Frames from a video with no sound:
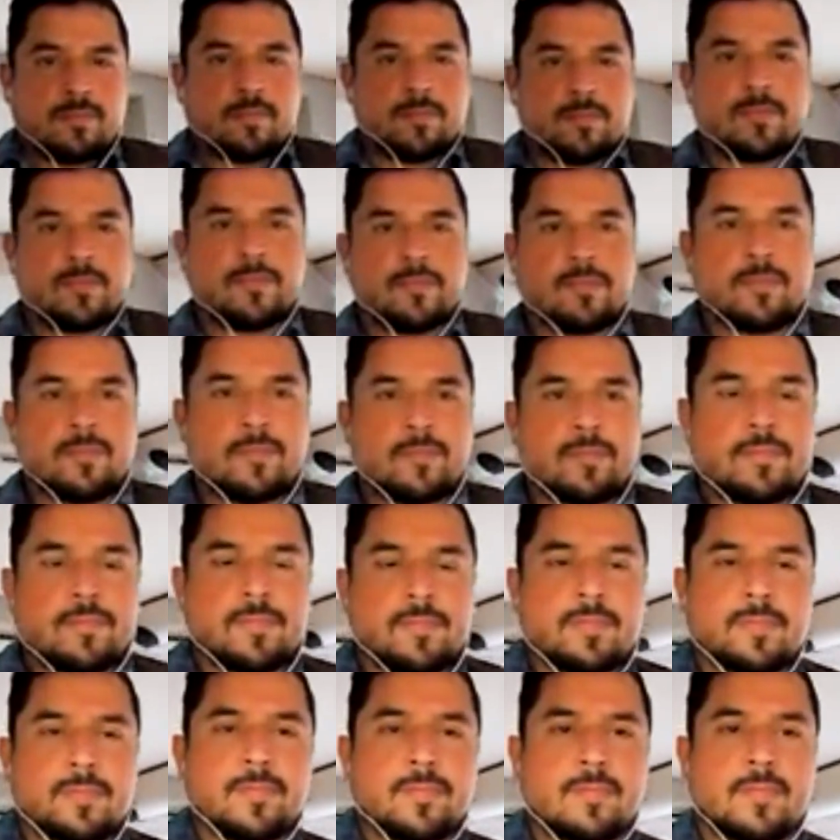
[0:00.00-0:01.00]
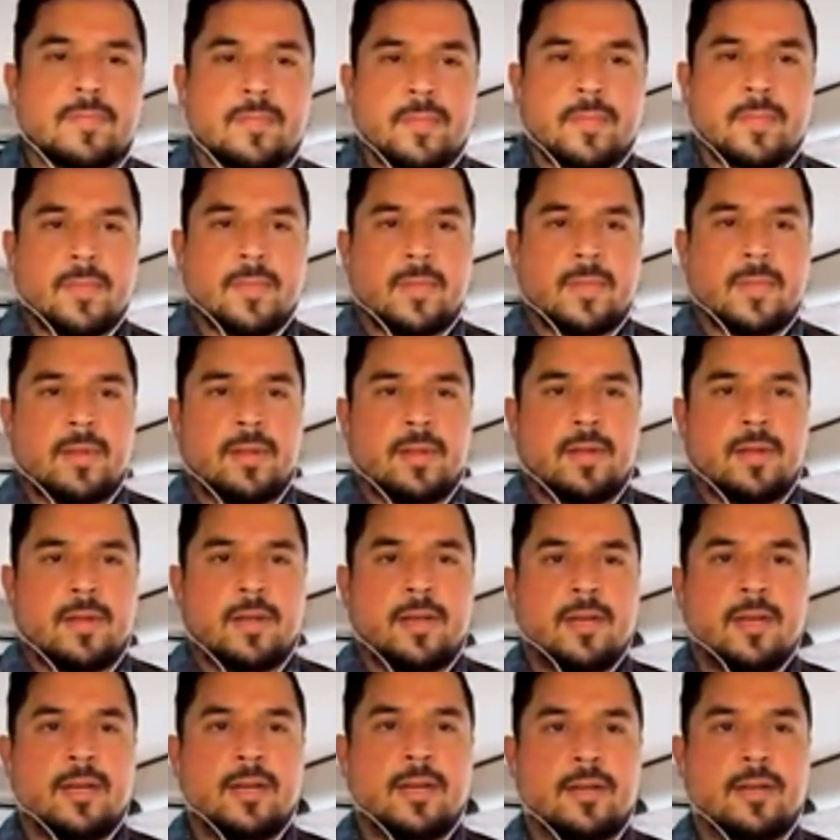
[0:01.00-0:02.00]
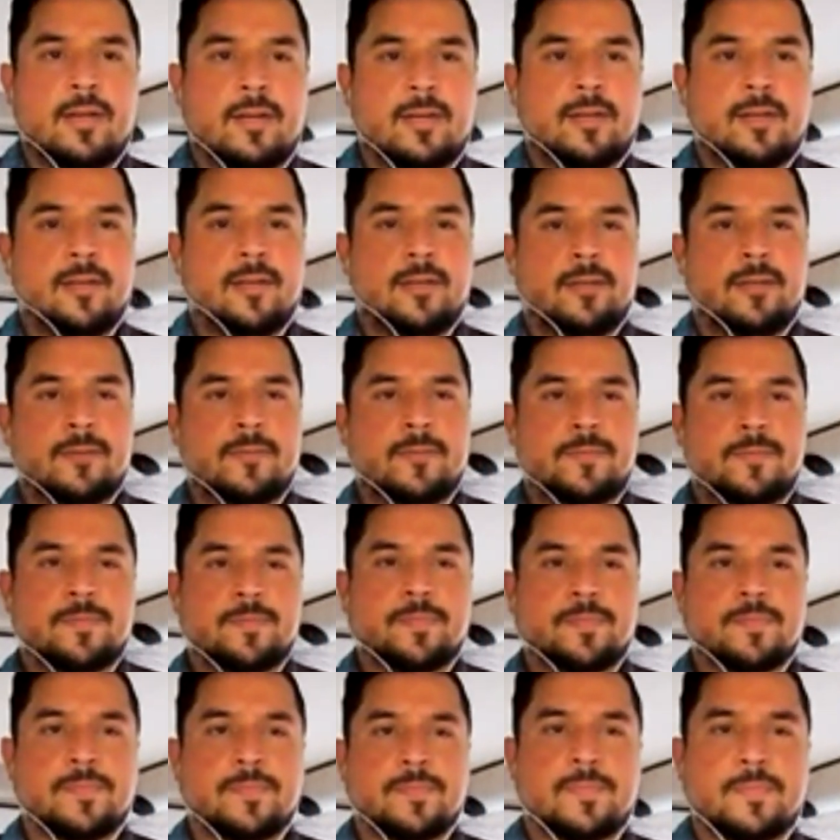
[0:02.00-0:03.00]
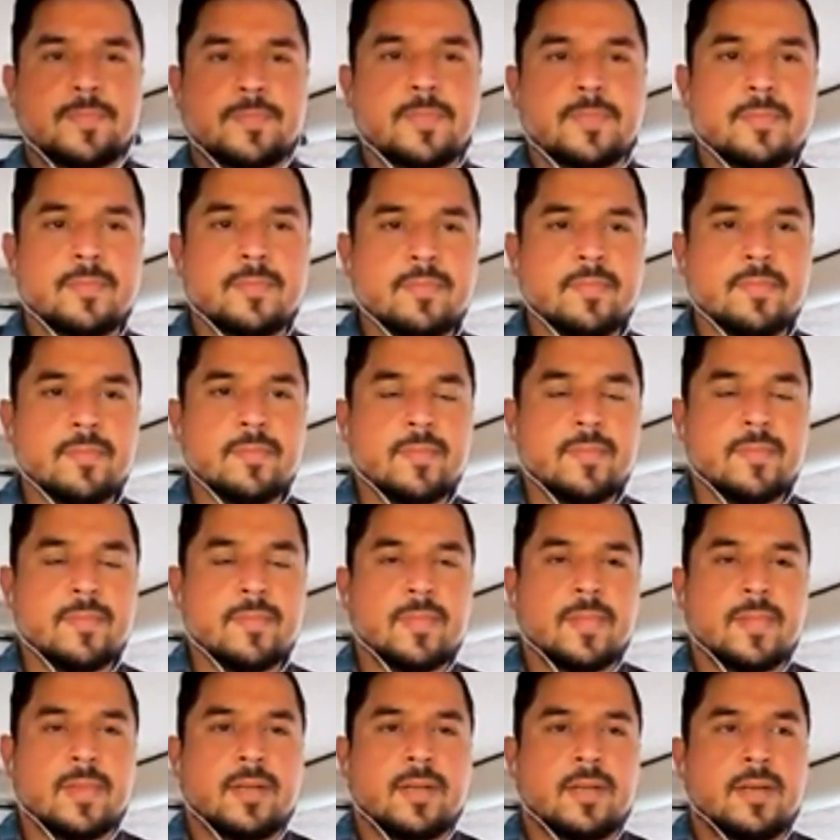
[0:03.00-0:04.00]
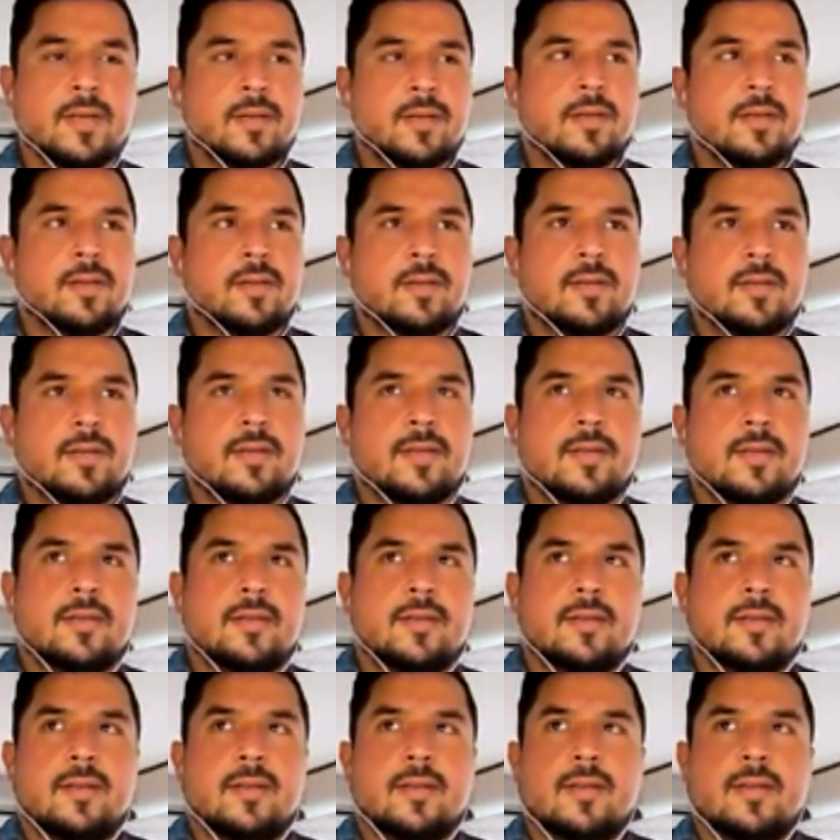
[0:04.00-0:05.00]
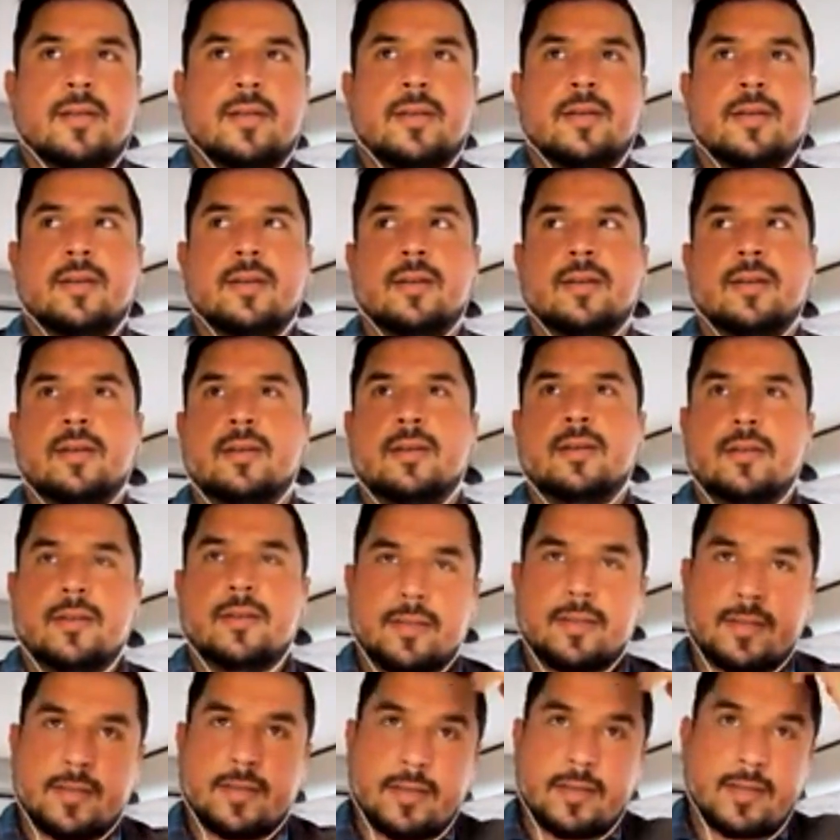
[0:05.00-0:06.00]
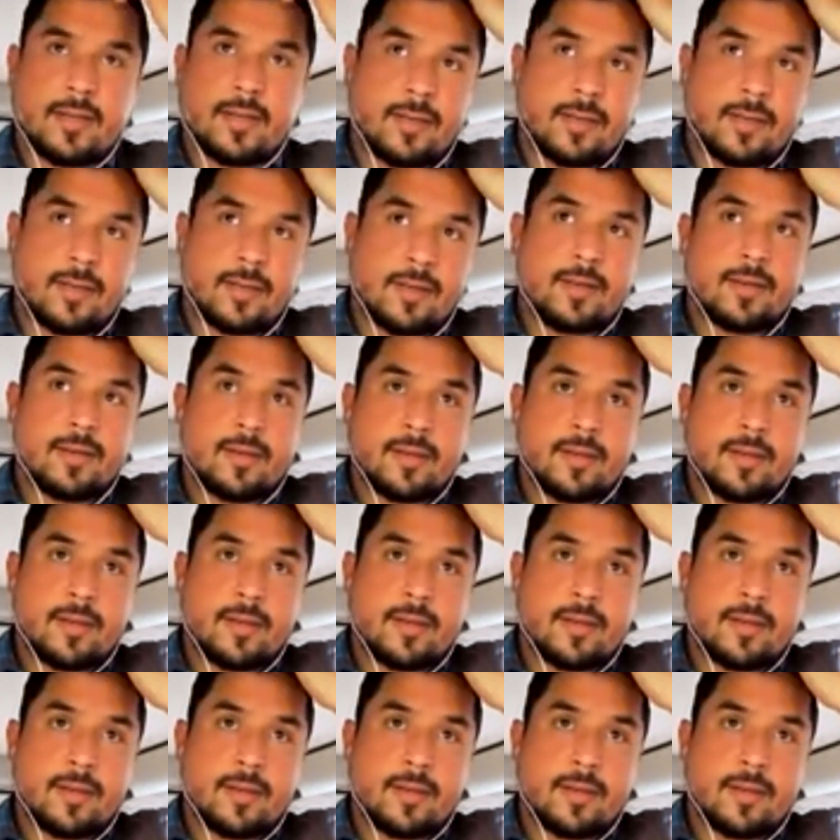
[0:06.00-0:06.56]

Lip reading: Nothing is said.